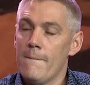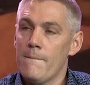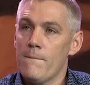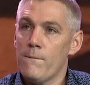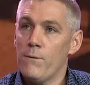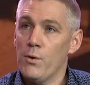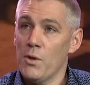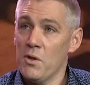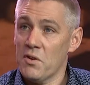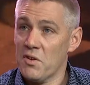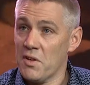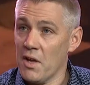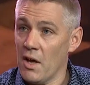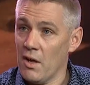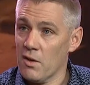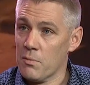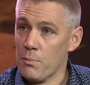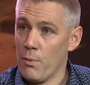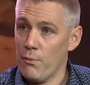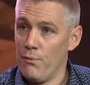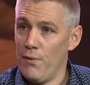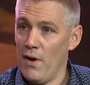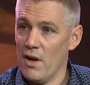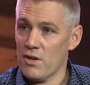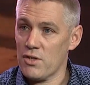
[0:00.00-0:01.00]
the sales
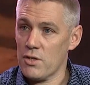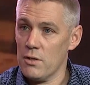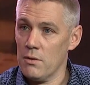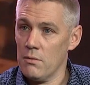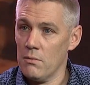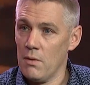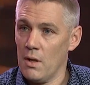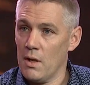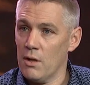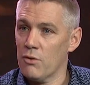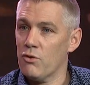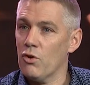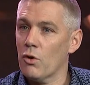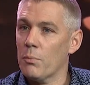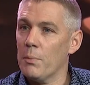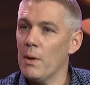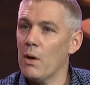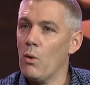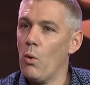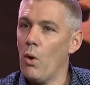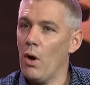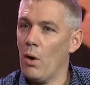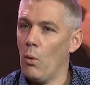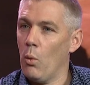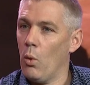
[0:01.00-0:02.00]
profession. And it took me
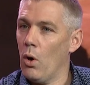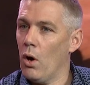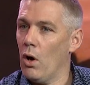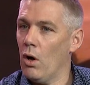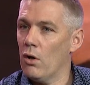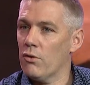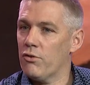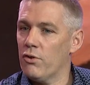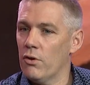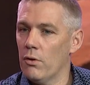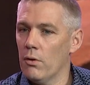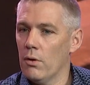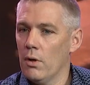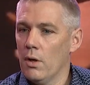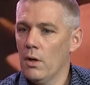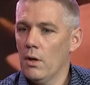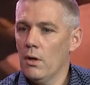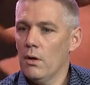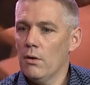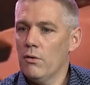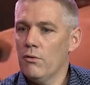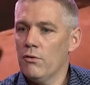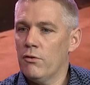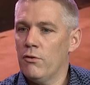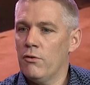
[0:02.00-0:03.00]
quite a while
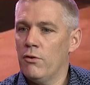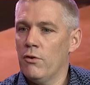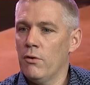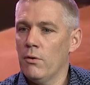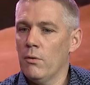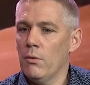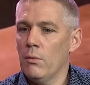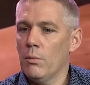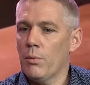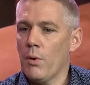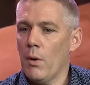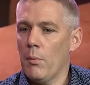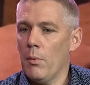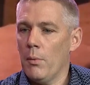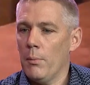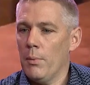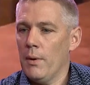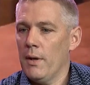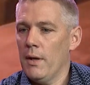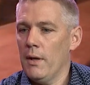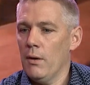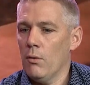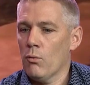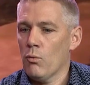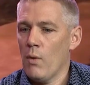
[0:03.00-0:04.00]
to
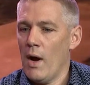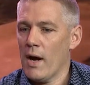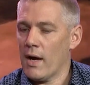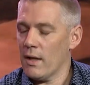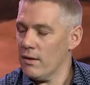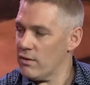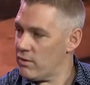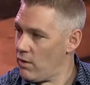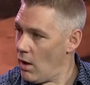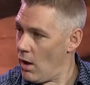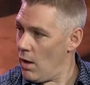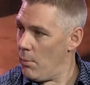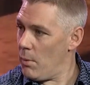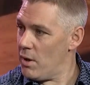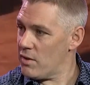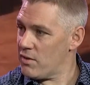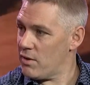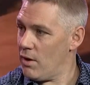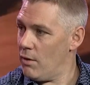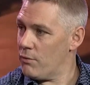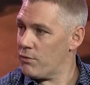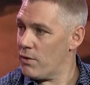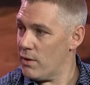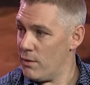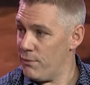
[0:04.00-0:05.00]
probably reconcile
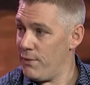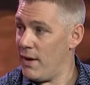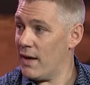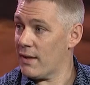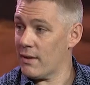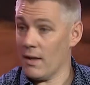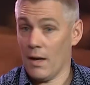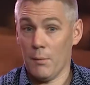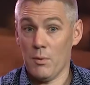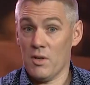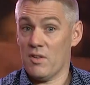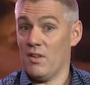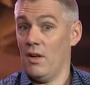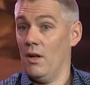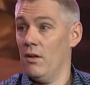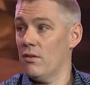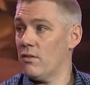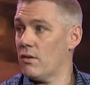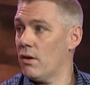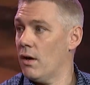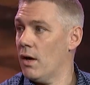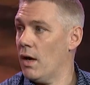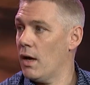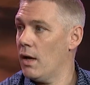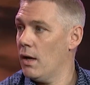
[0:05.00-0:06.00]
myself to the fact that I'm a sales
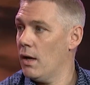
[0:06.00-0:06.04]
guy.